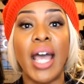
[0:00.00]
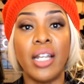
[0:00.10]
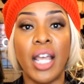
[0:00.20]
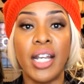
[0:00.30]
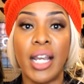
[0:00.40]

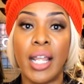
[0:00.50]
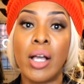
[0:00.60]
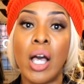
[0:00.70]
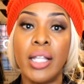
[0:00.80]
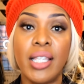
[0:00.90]
at
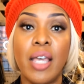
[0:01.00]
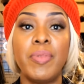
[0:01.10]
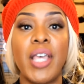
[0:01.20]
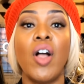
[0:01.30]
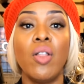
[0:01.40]
988
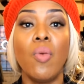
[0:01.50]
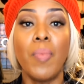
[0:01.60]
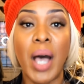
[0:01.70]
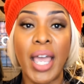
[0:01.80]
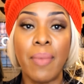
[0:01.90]
Concept. Follow
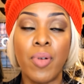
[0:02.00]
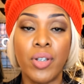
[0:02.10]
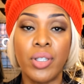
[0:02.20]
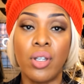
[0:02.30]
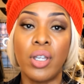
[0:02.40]
my
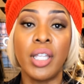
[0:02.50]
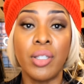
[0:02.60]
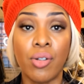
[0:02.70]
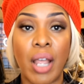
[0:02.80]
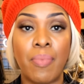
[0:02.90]
personal
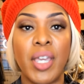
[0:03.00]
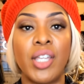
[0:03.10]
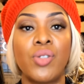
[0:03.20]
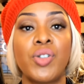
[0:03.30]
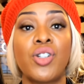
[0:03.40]
Instagram
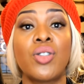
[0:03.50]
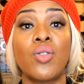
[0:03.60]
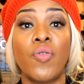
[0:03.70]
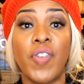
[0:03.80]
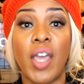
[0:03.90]
page, which is
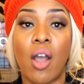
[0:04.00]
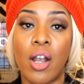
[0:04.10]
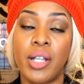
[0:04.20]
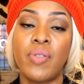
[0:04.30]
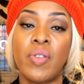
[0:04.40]
Sophia
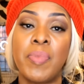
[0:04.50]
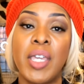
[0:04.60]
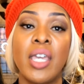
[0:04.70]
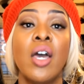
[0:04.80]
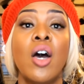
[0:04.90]

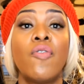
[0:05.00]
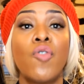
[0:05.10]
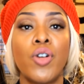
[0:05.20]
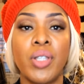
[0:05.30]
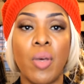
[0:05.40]
RSVP. Of
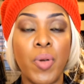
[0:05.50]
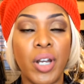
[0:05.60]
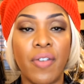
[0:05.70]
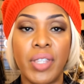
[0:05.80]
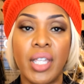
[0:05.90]
course, I'll put
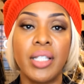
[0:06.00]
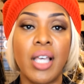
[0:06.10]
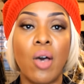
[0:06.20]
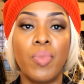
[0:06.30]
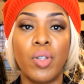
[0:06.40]
everything
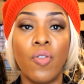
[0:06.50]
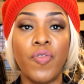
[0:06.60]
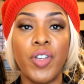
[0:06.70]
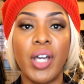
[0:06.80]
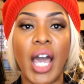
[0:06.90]
down below
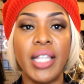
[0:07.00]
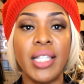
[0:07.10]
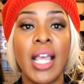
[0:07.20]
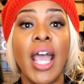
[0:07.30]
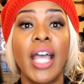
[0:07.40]
for you
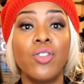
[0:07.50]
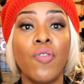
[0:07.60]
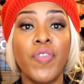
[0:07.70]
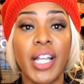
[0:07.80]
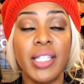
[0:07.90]
guys. And
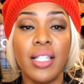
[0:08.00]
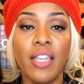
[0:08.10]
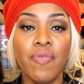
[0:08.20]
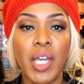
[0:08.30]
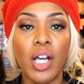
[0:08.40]
don't forget to
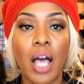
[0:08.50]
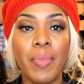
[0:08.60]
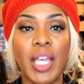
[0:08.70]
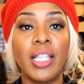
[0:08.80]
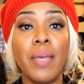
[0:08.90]
leave me a
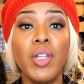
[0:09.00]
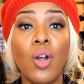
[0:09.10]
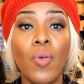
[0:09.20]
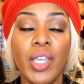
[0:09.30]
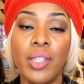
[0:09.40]
comment. Let me
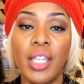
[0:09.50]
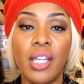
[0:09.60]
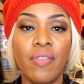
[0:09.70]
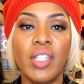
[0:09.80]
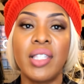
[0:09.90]
know what you
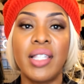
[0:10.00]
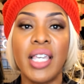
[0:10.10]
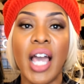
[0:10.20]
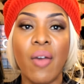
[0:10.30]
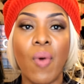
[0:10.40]
think of this
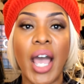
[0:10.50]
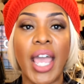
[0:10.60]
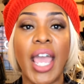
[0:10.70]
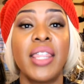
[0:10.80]
DIY.